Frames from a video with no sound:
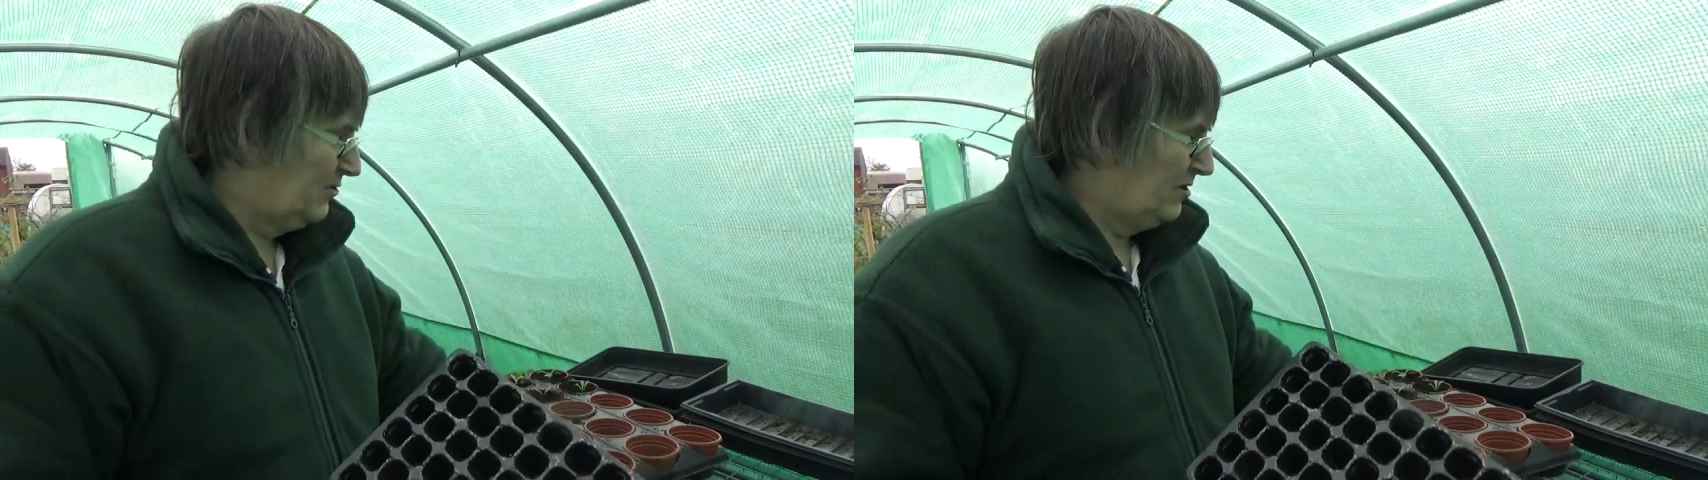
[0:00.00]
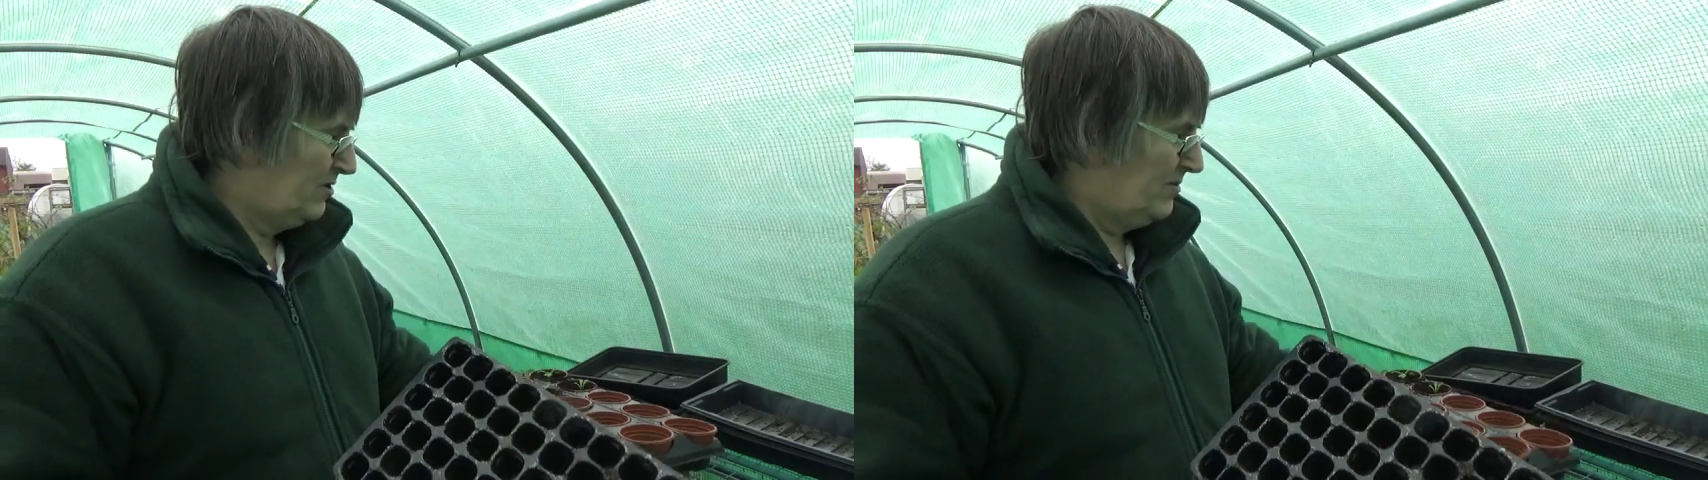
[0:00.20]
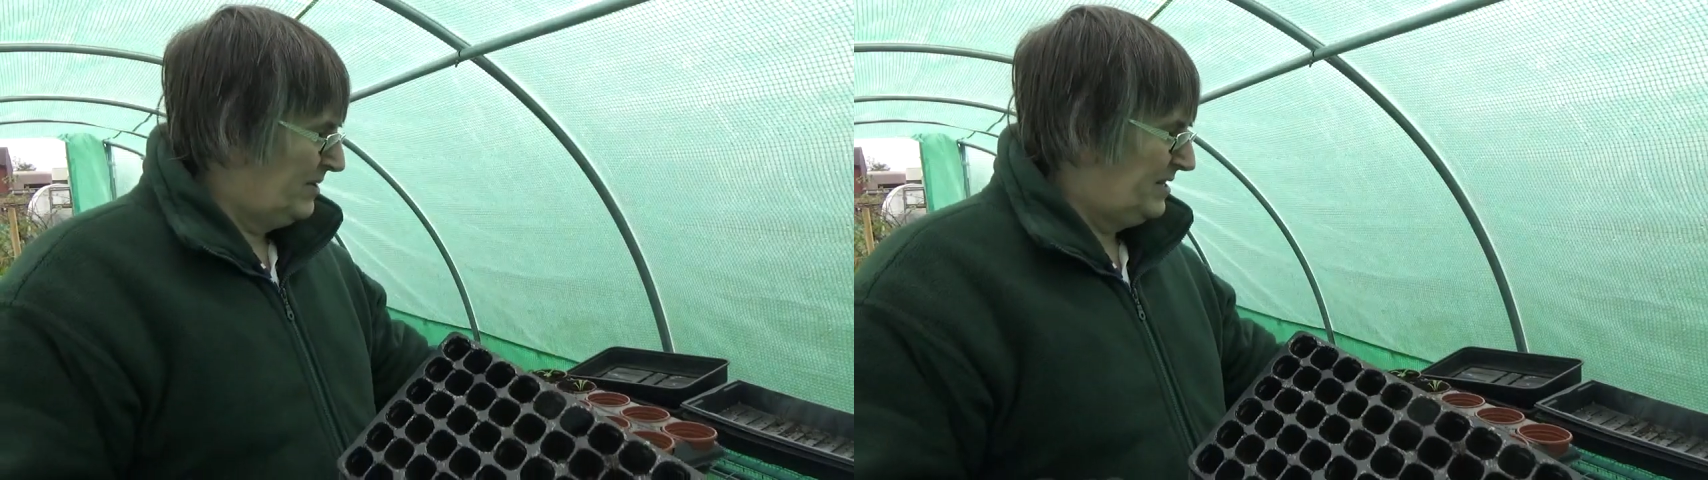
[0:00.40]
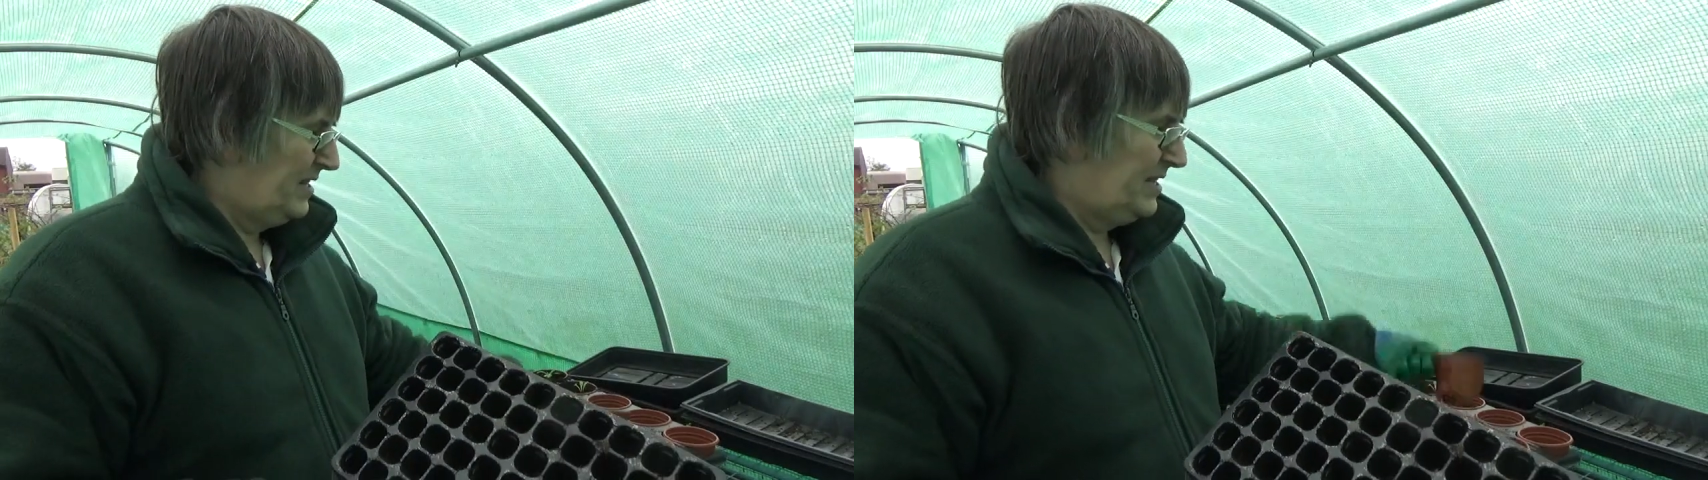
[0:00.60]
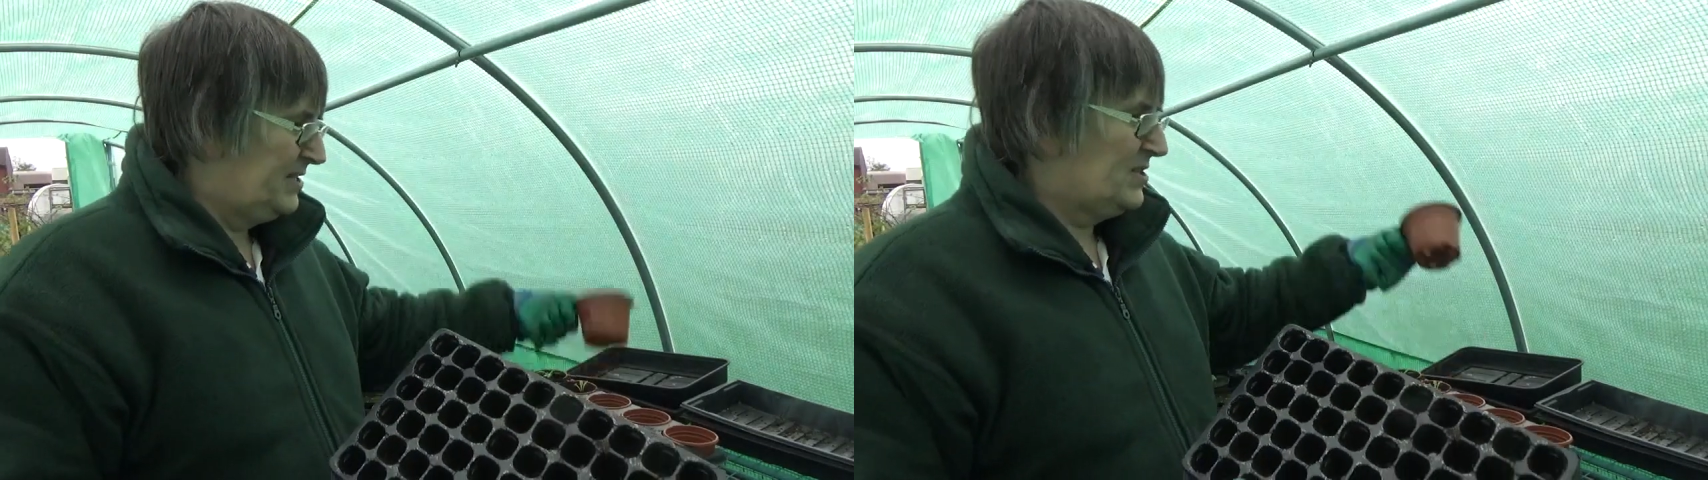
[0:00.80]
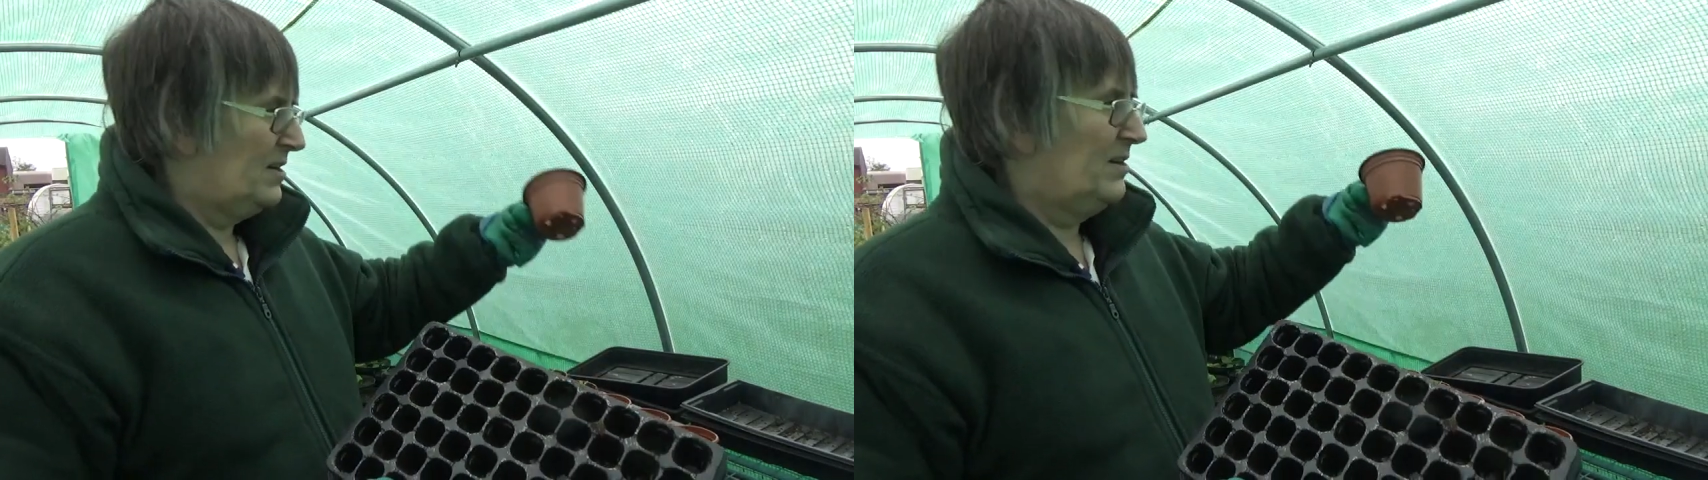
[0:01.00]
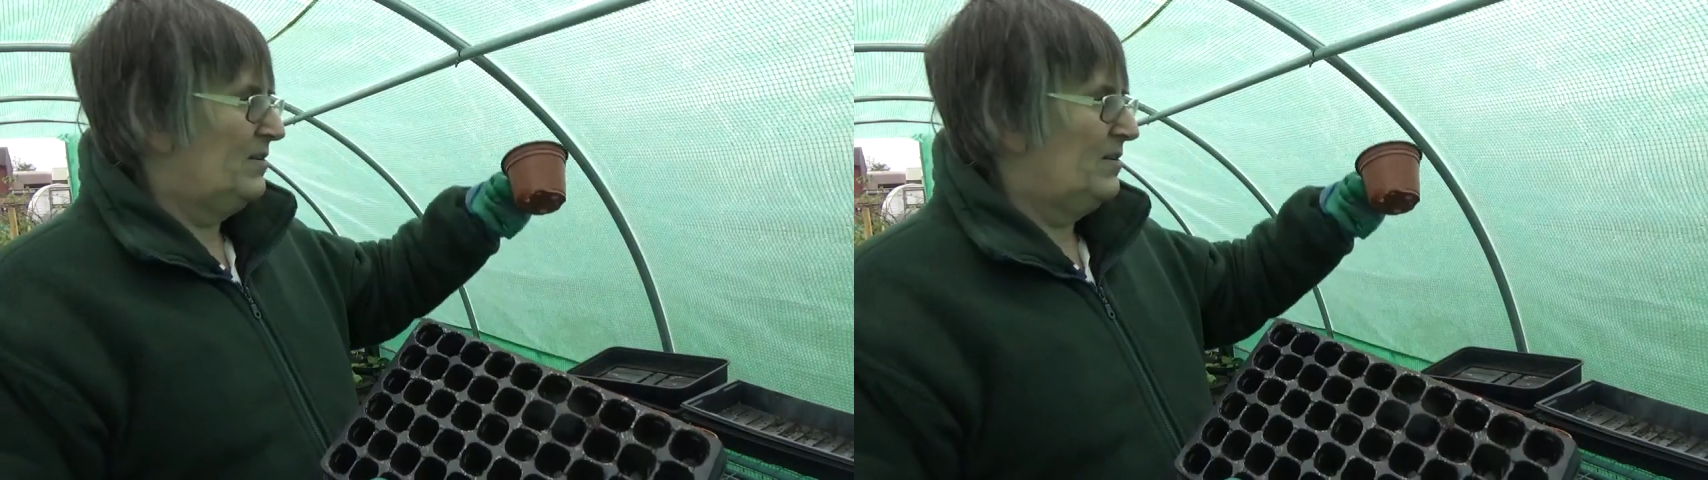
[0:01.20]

grew them in these